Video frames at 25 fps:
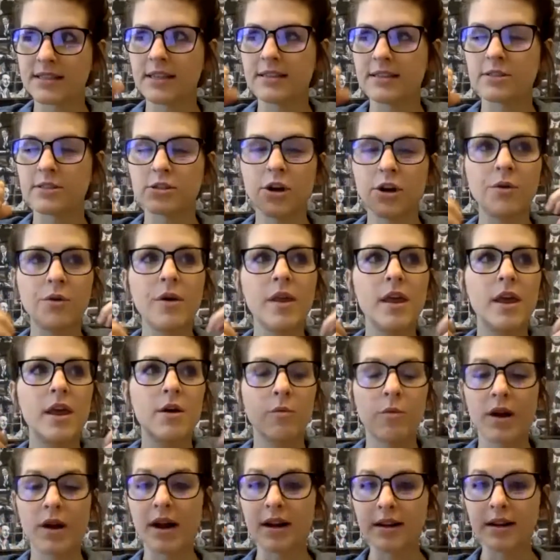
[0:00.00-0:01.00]
And so
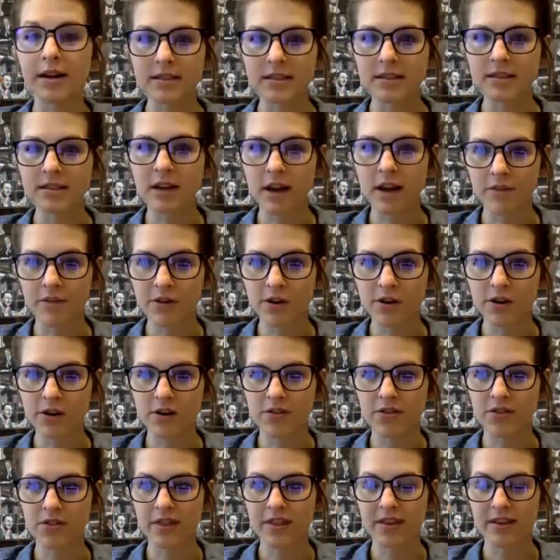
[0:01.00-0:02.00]
when I
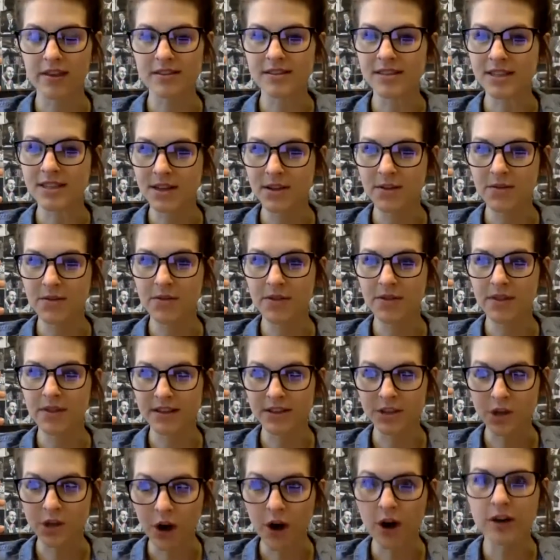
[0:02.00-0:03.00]
discovered this, this
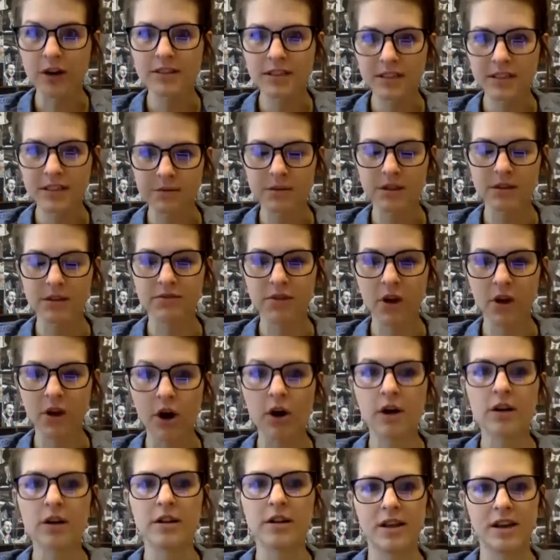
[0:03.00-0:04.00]
concept of
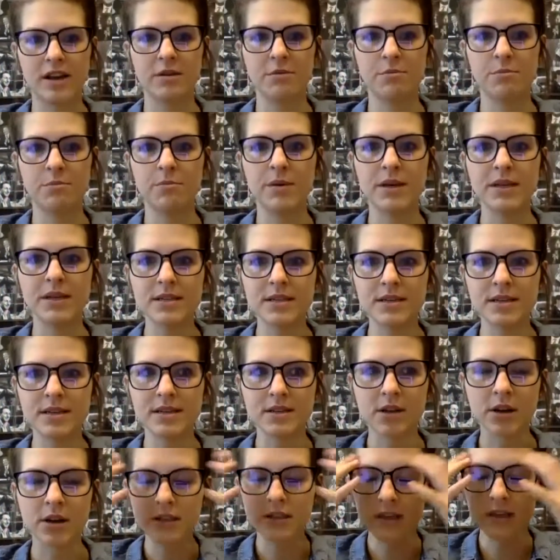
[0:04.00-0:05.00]
online business,
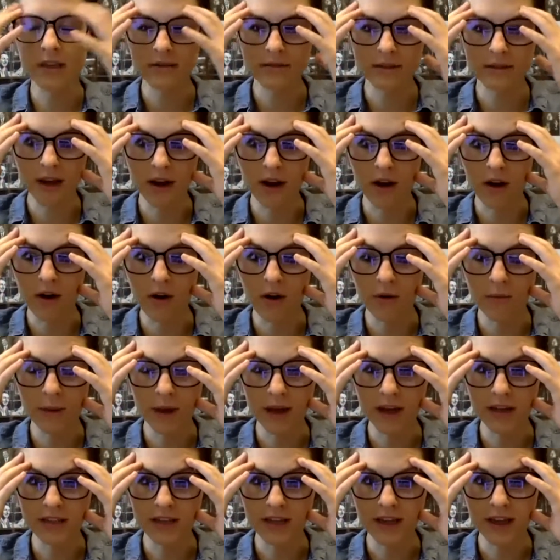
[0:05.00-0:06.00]
all of a sudden I was like, oh my
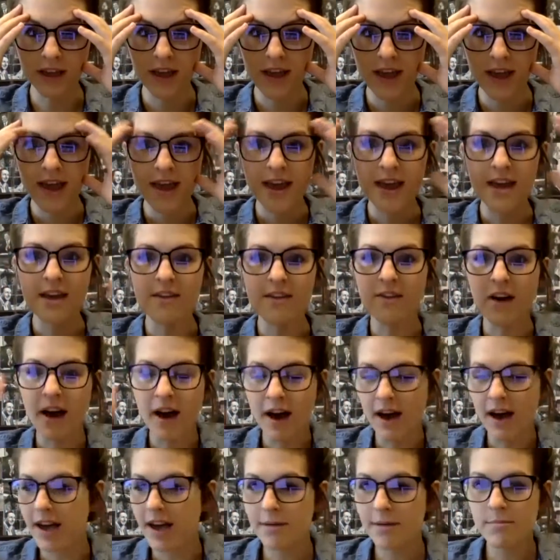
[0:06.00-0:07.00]
gosh, like if
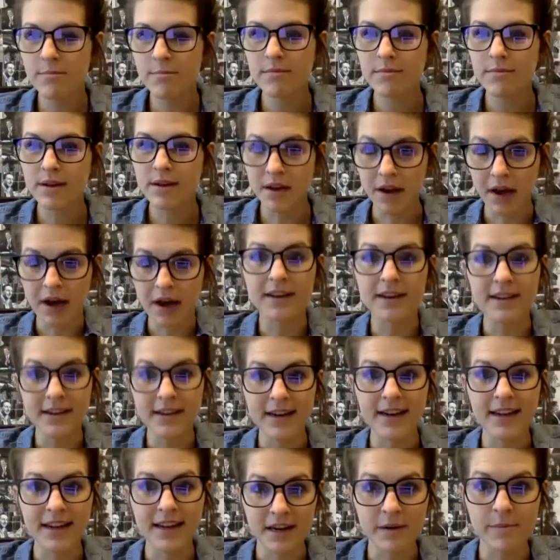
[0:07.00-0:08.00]
I'm not an
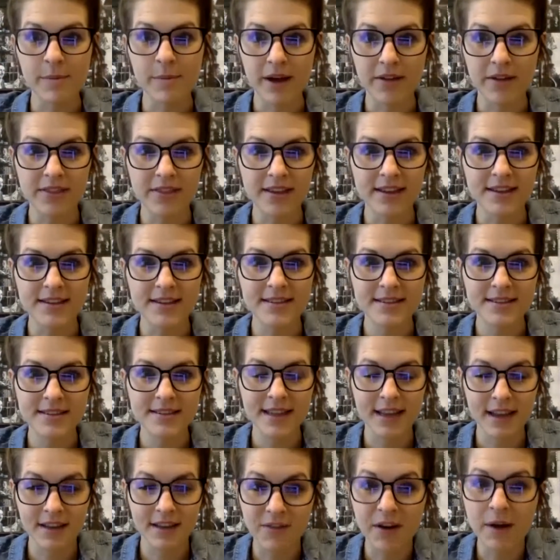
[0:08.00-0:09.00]
idiot about this,
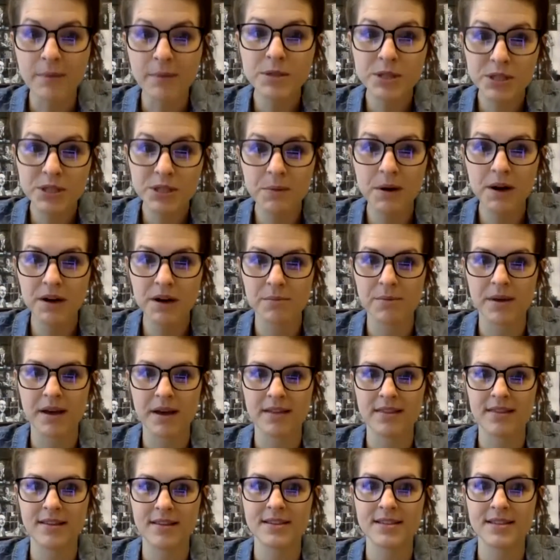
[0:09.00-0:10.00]
like if I'm smart
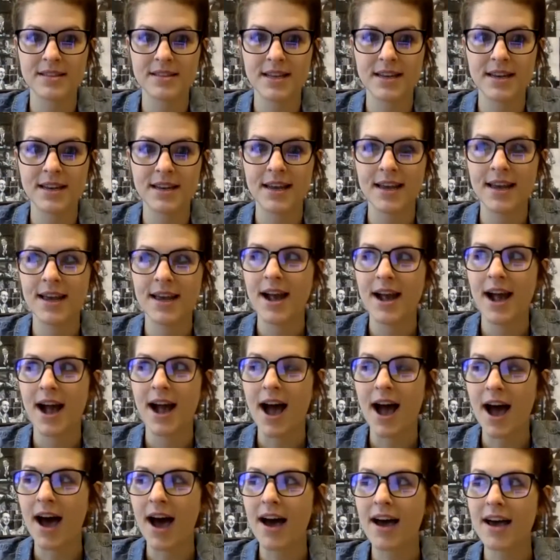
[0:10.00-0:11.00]
about this, then
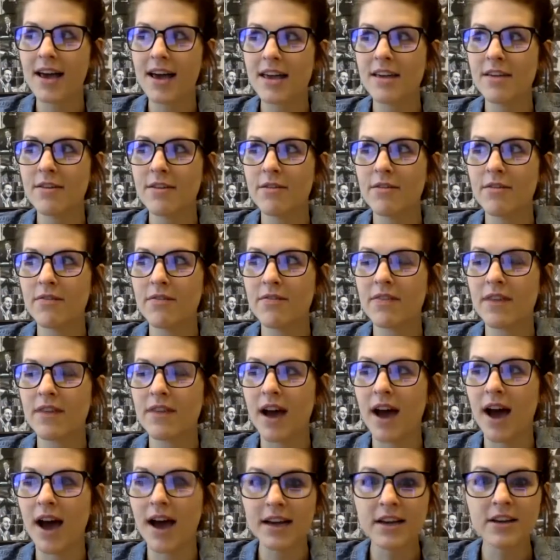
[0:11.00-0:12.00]
I,
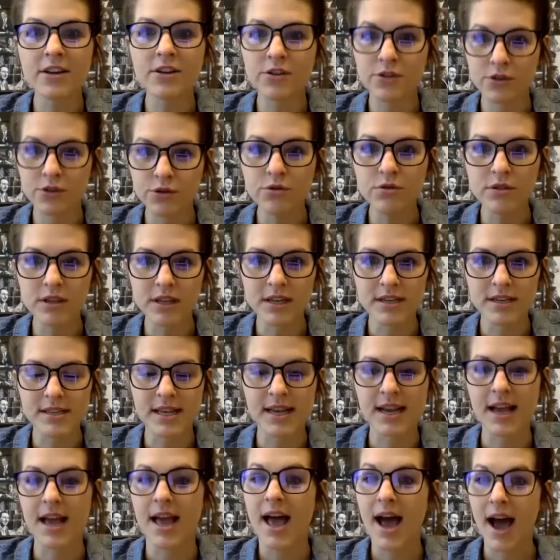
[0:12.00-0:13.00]
I could do this.
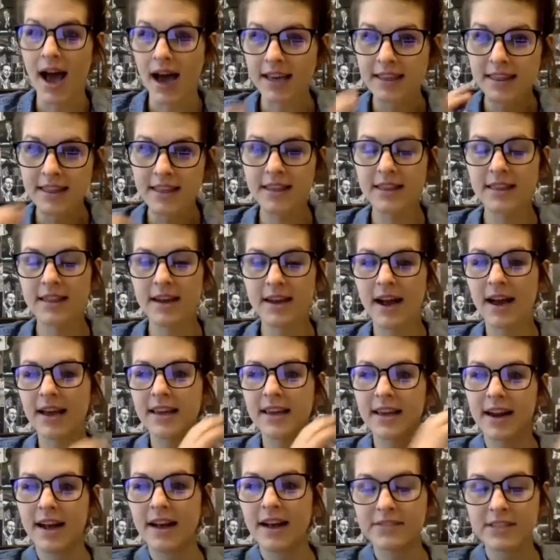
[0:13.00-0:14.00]
Like, I think that I
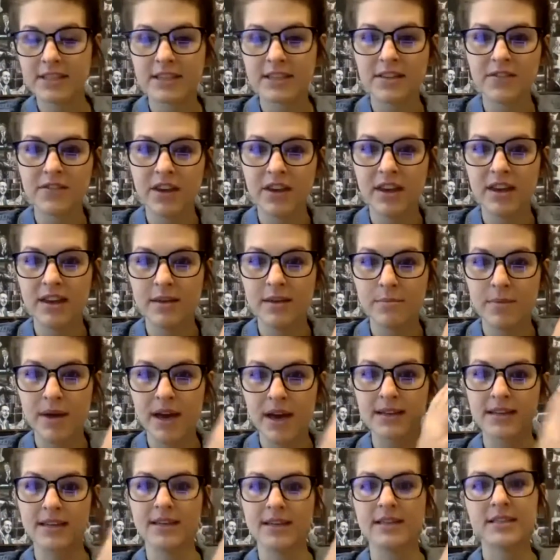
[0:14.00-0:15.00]
could have significant
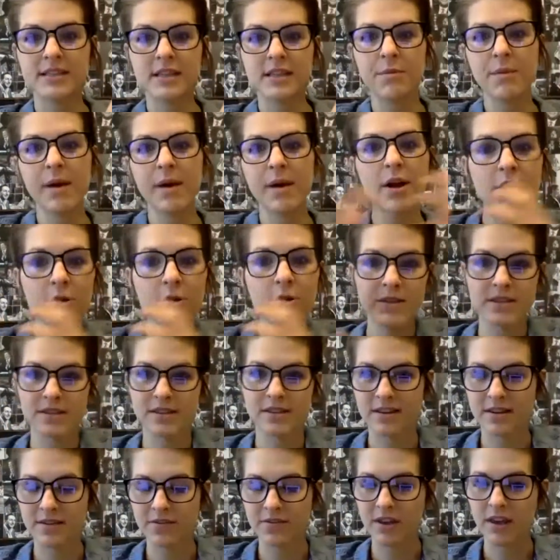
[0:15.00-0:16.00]
impact inside of my home and
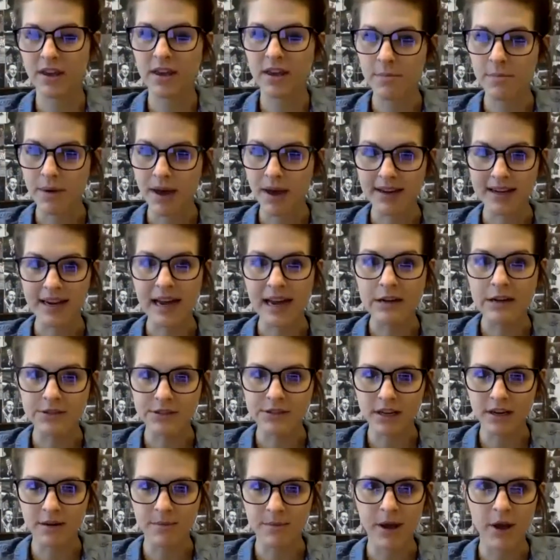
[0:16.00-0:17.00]
significant impact
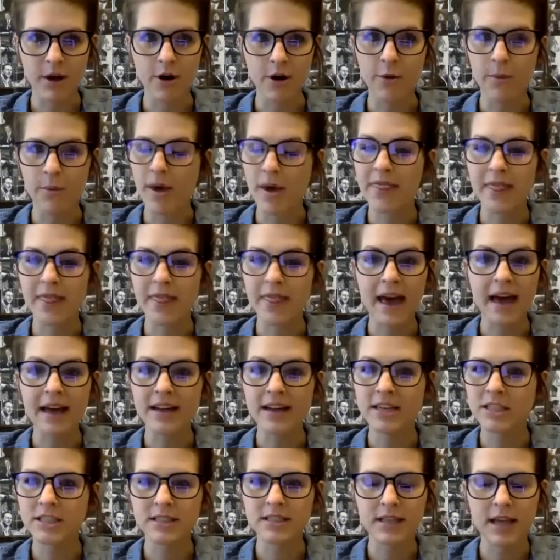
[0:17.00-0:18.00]
outside of my home. And that
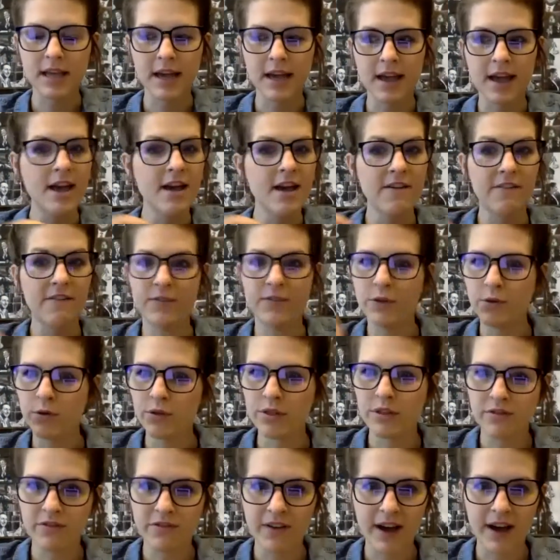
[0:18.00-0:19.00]
just like fueled
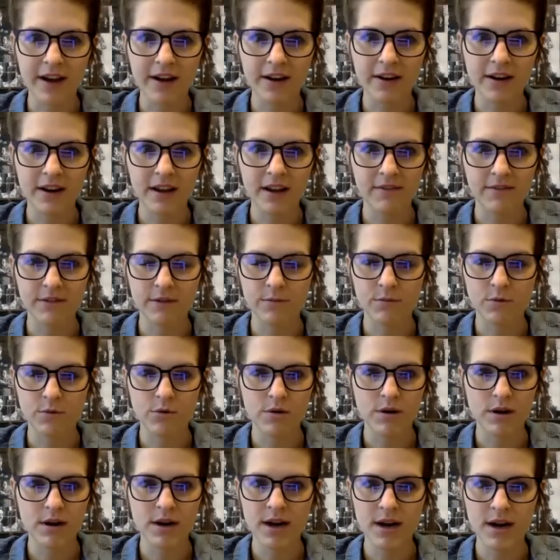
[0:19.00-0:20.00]
the fire even
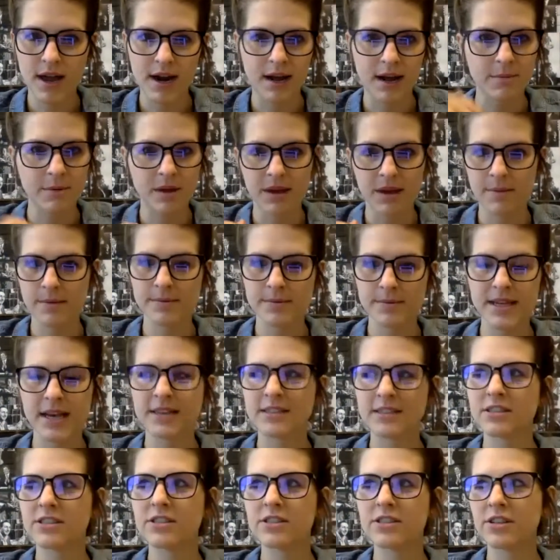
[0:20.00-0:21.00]
more. And I became
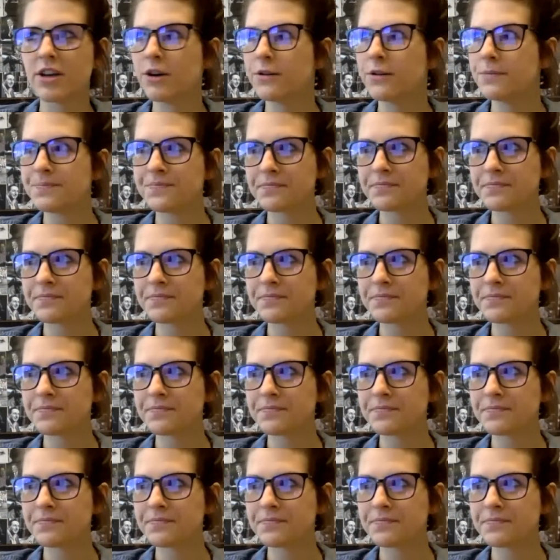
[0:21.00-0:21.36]
obsessed. So